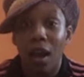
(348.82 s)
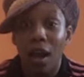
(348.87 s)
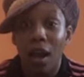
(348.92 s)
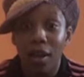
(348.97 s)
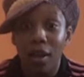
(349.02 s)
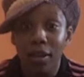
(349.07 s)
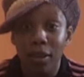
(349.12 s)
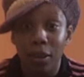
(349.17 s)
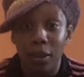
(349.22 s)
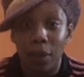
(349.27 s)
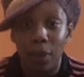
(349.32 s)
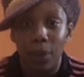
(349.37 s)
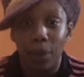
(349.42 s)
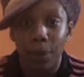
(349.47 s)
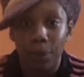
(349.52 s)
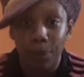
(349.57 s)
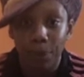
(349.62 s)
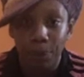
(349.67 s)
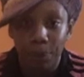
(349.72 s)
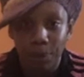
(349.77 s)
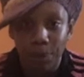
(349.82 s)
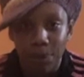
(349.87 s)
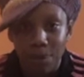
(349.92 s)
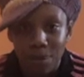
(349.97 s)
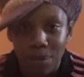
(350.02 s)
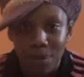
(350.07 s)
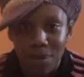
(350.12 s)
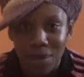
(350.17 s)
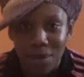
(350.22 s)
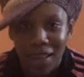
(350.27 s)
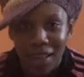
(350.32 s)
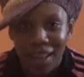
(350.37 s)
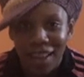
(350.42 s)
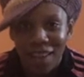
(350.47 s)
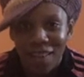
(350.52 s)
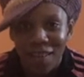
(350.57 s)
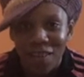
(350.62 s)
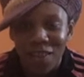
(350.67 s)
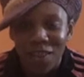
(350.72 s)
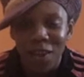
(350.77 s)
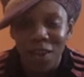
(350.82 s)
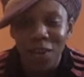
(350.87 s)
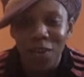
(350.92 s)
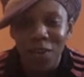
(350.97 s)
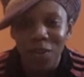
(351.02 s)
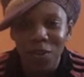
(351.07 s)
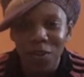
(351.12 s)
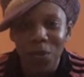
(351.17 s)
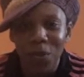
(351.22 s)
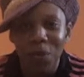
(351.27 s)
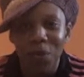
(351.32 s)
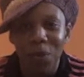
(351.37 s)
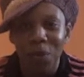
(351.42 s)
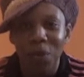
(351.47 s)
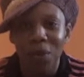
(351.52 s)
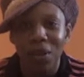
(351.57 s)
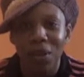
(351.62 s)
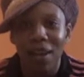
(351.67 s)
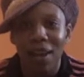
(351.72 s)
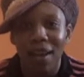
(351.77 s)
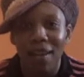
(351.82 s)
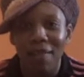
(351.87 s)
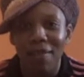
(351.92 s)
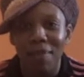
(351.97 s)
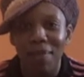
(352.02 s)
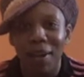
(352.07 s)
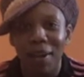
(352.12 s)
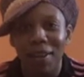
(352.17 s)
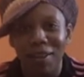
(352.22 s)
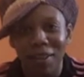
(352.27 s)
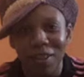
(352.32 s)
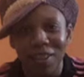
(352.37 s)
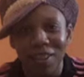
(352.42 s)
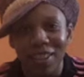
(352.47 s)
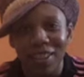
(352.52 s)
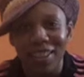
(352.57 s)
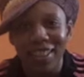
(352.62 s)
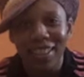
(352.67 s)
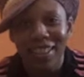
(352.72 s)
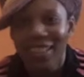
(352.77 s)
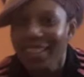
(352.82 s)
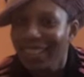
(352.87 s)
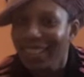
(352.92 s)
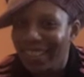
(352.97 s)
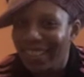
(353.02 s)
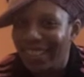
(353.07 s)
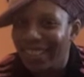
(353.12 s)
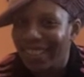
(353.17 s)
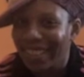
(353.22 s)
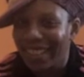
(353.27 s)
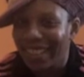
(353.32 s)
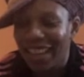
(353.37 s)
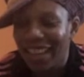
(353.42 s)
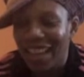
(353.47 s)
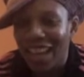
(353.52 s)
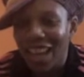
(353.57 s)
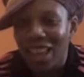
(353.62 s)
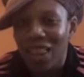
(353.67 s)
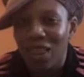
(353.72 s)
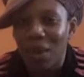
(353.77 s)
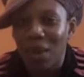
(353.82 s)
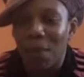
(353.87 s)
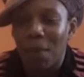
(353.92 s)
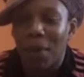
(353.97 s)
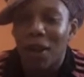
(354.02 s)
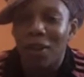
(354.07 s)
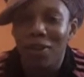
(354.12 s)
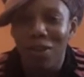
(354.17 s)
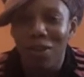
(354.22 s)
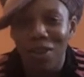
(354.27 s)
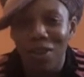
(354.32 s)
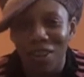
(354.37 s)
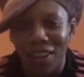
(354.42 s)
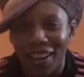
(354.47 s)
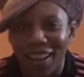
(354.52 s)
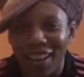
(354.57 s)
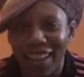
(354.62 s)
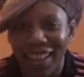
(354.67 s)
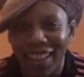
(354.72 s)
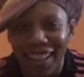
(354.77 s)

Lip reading: Also, for those who love mantras, the mantra